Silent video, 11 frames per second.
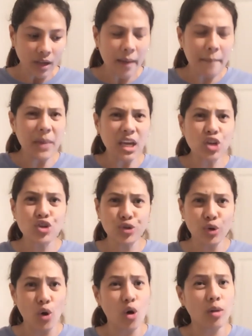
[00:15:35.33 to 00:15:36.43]
I make
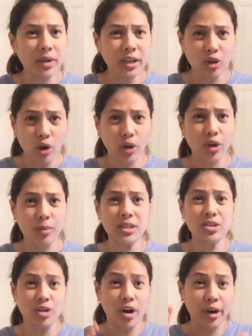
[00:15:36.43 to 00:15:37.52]
sure all my
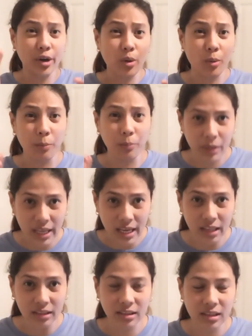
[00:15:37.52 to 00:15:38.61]
documents are
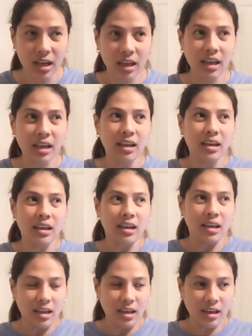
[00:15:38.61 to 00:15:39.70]
complete.
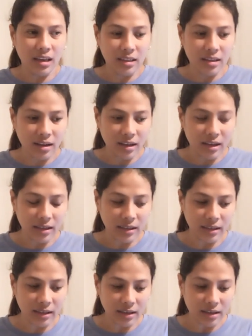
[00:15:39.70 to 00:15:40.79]
And
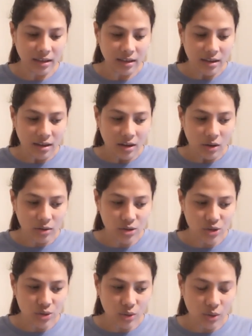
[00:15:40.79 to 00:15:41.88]

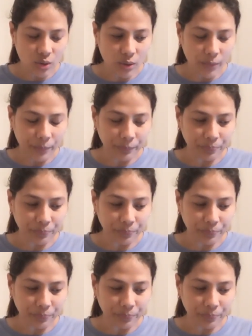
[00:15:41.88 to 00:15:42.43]
also,